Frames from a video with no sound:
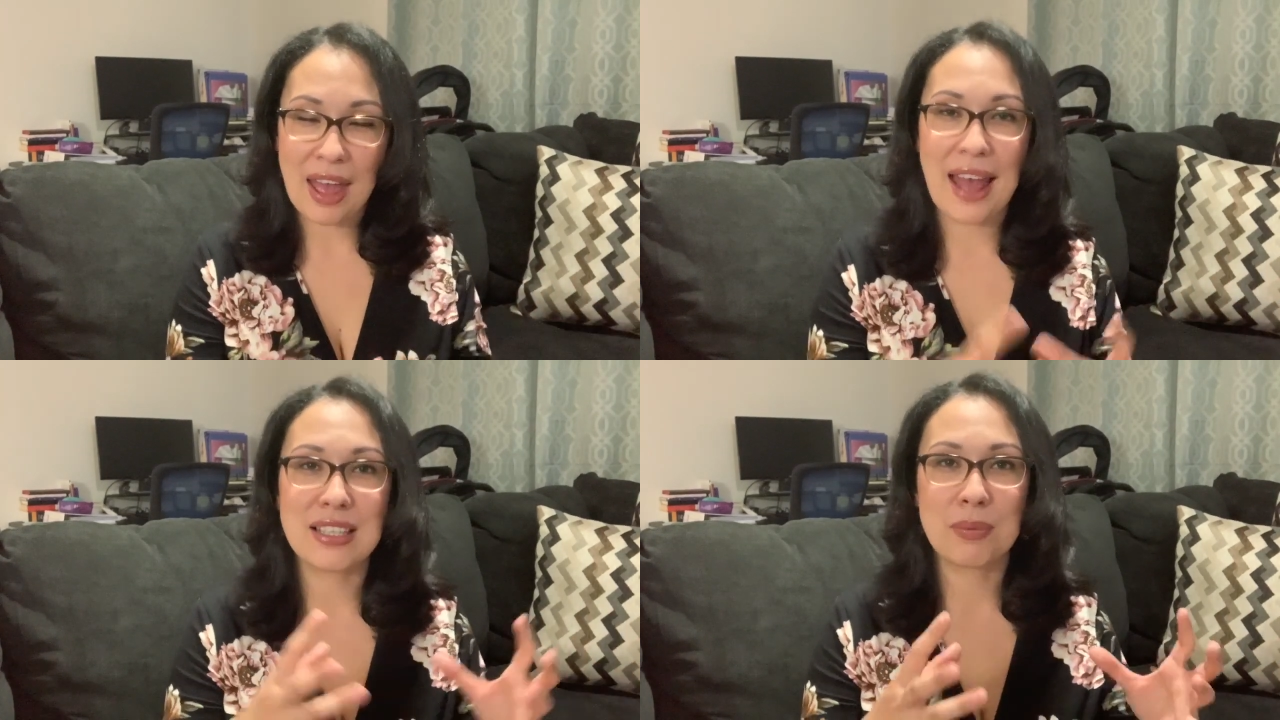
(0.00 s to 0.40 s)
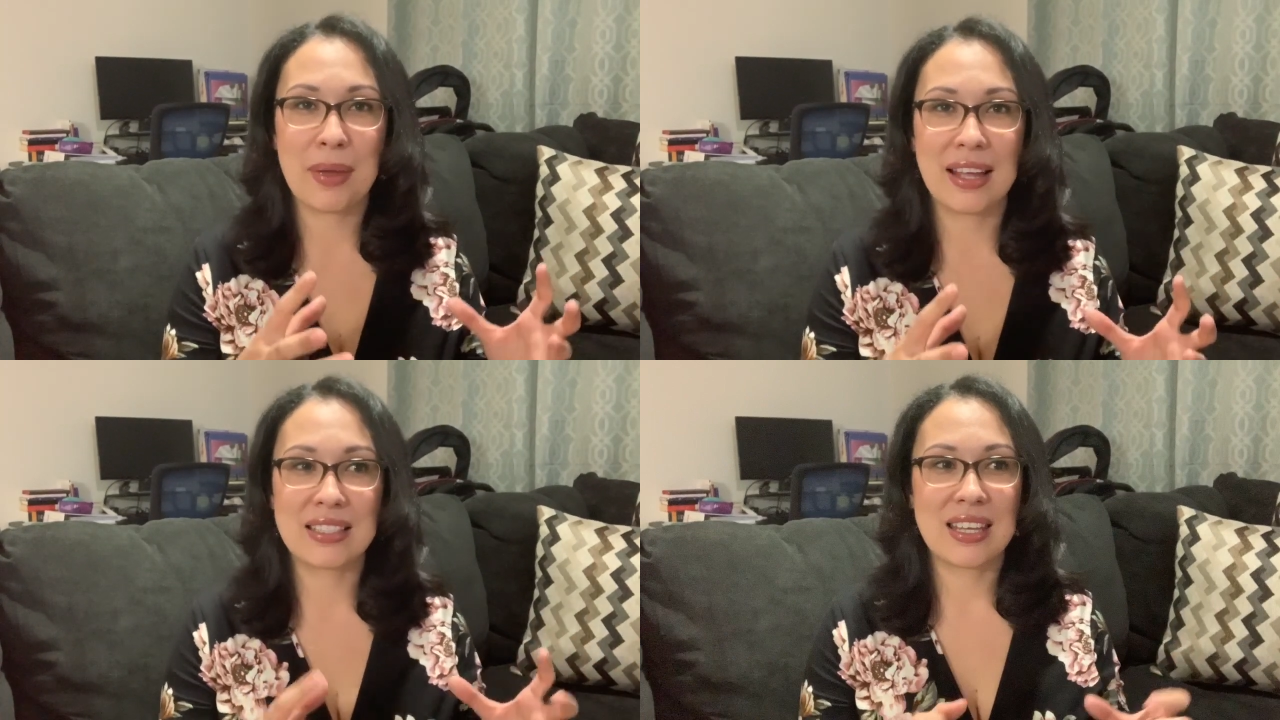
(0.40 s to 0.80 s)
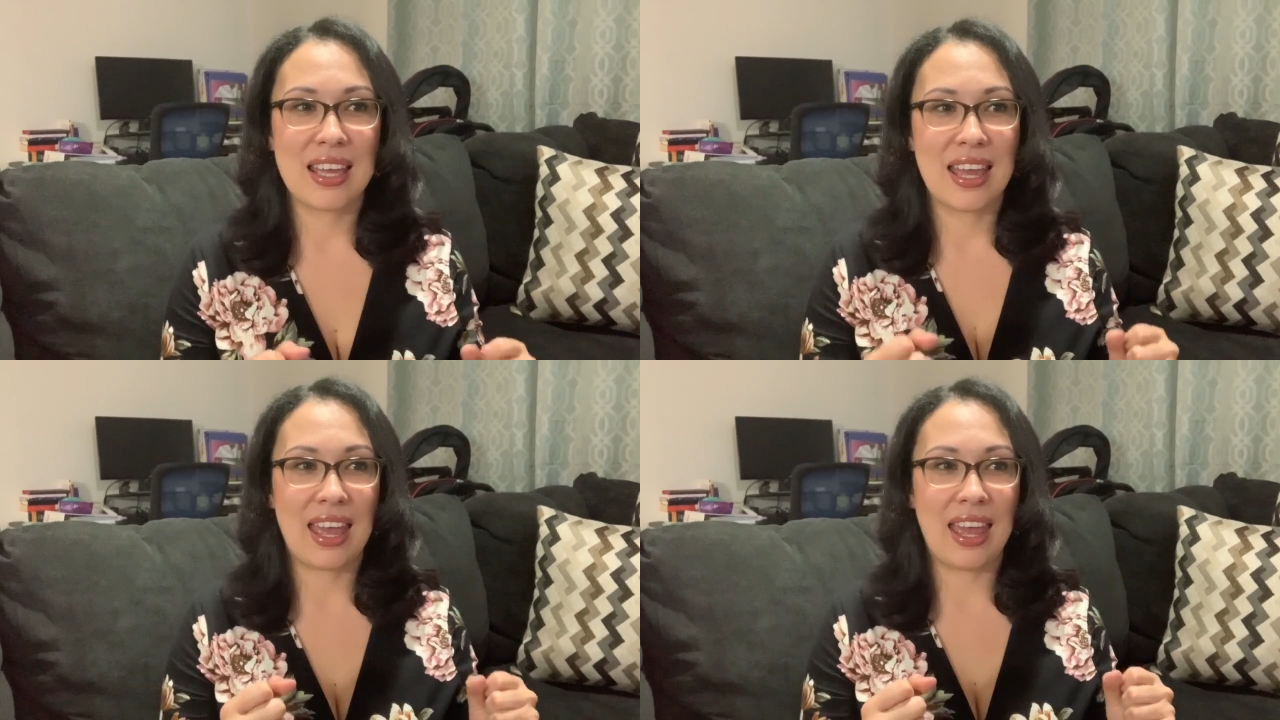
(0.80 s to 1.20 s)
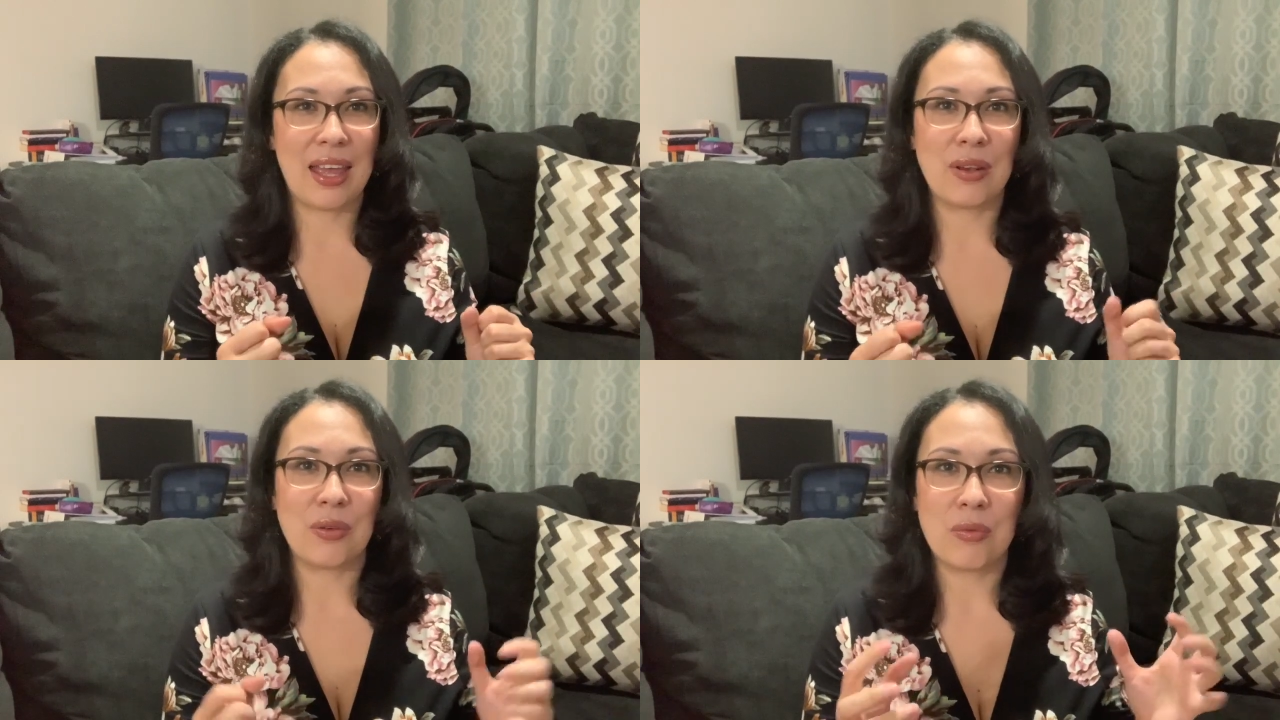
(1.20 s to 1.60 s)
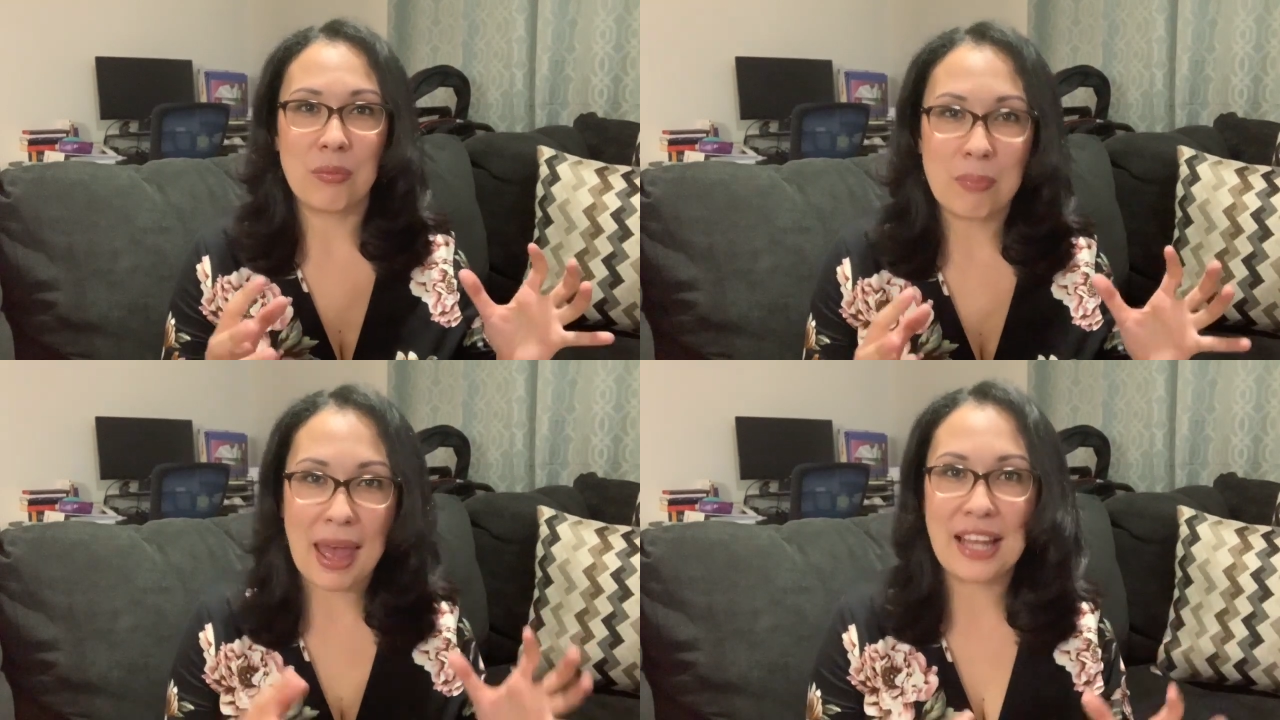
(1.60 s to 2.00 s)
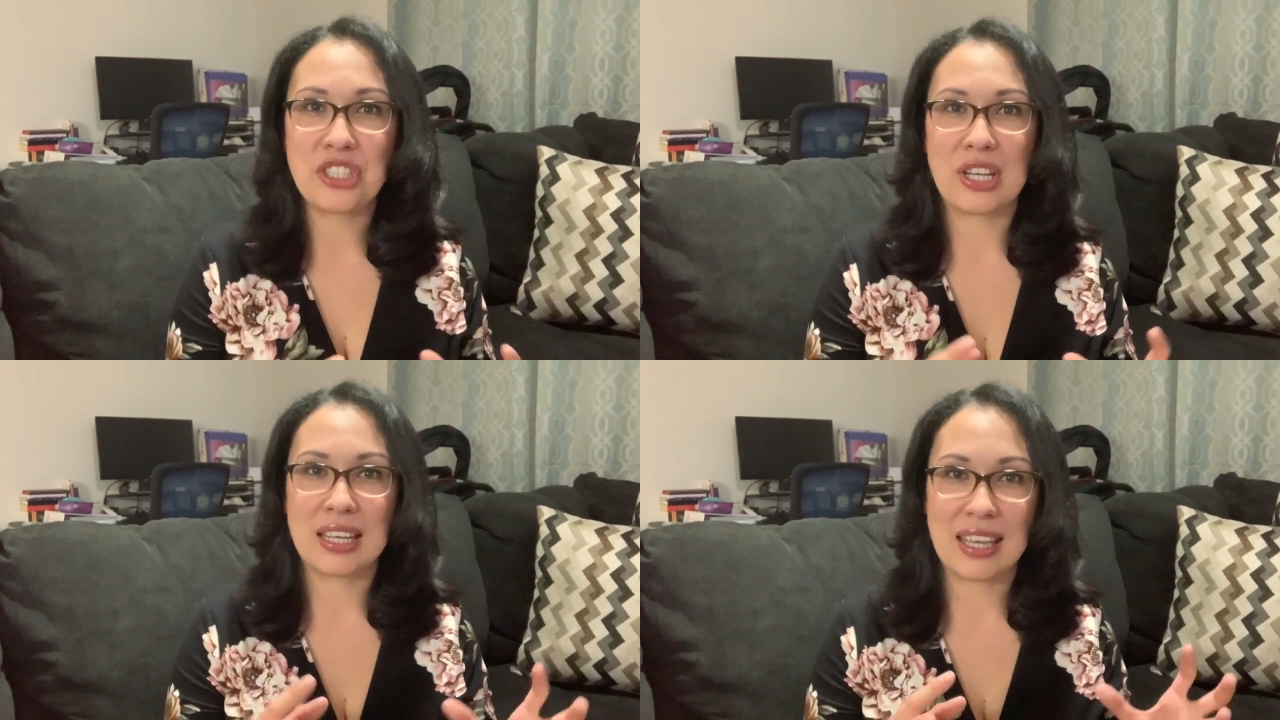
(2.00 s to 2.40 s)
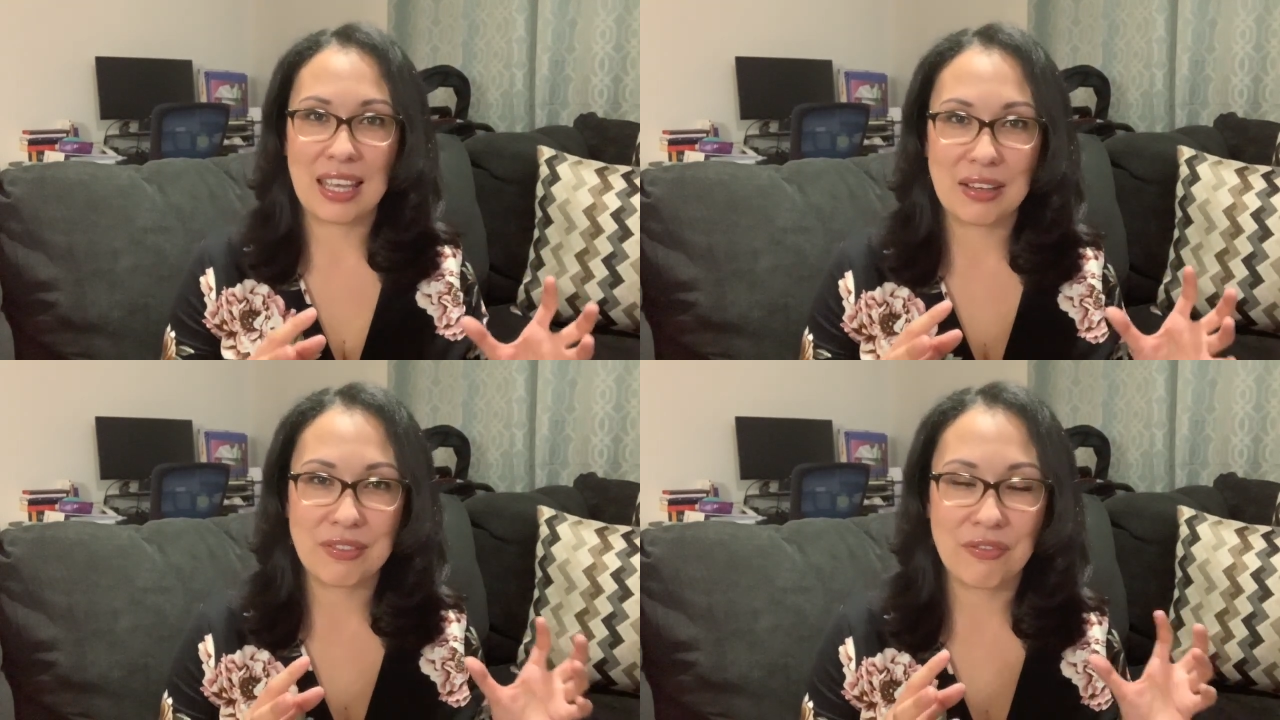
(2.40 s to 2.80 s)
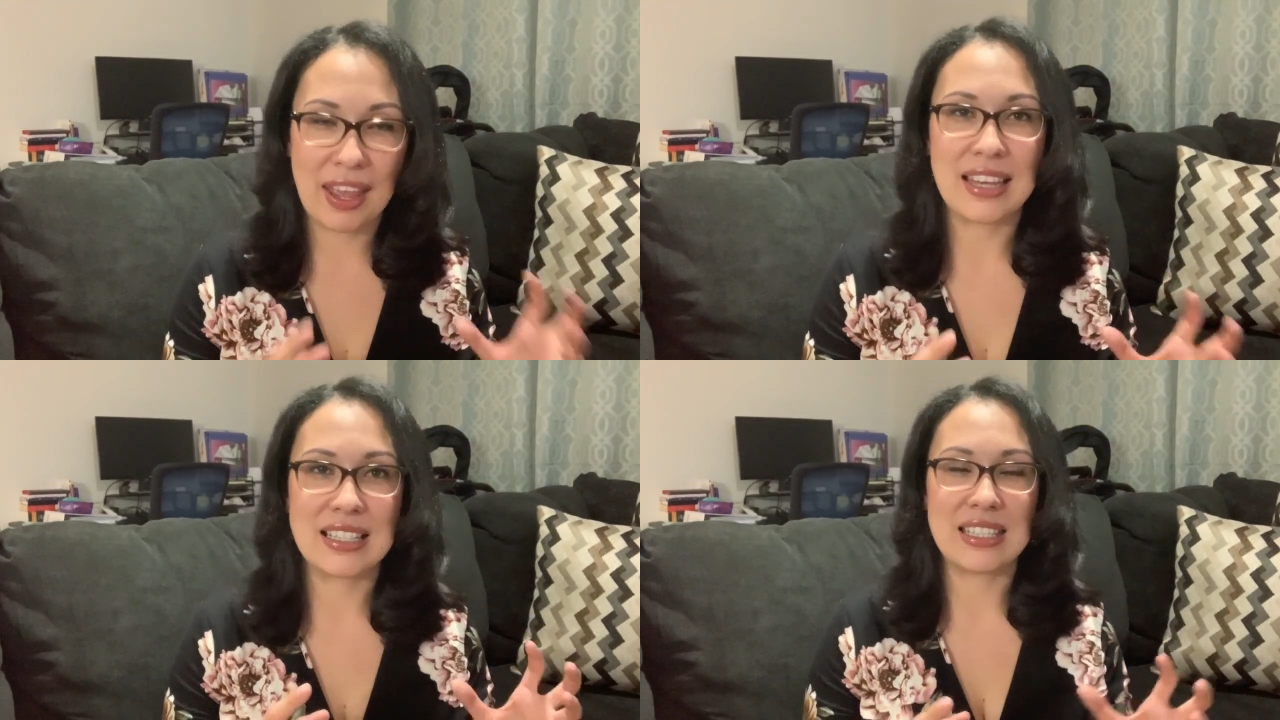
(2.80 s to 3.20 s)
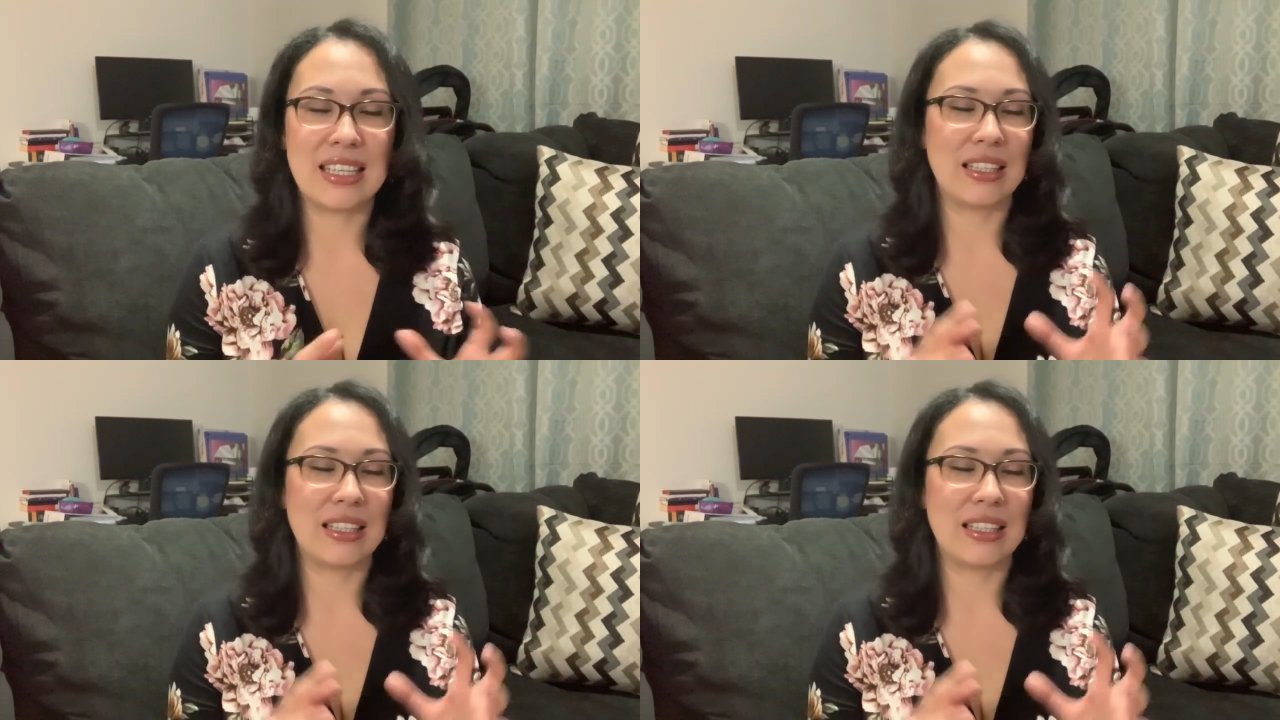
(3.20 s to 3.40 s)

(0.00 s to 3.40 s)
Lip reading: aspect and magic and fantasy.